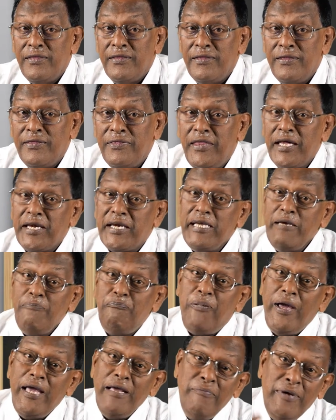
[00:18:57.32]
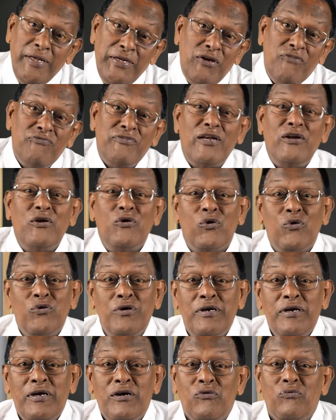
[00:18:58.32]
the repayment of the
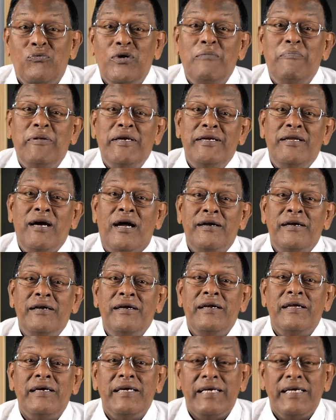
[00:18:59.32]
loan will be done